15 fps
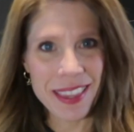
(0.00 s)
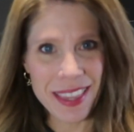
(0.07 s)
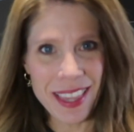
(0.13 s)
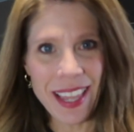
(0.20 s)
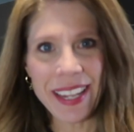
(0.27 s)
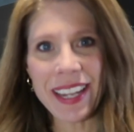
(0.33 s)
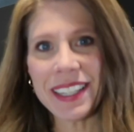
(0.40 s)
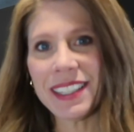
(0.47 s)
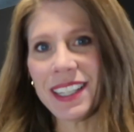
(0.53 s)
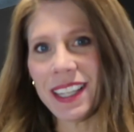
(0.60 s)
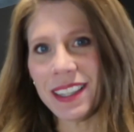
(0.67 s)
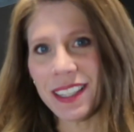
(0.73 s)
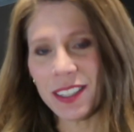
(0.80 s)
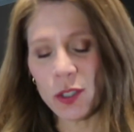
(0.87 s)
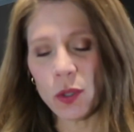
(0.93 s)
like I
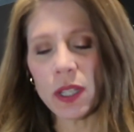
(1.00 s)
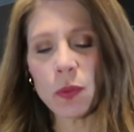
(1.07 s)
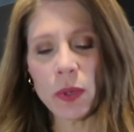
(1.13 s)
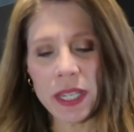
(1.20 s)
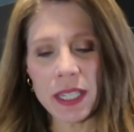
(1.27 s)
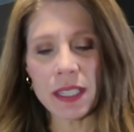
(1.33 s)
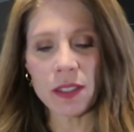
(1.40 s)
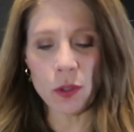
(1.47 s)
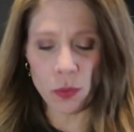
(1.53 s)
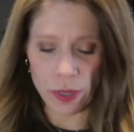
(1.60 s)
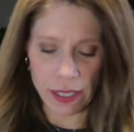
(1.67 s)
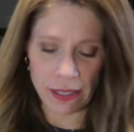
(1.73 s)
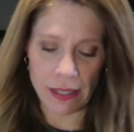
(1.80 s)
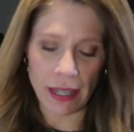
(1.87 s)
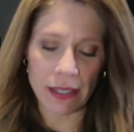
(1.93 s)
said, this week is a
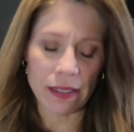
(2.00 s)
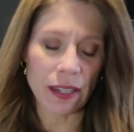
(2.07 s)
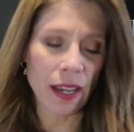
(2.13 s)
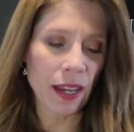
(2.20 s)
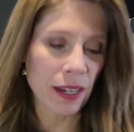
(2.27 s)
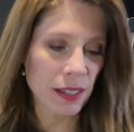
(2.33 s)
reset.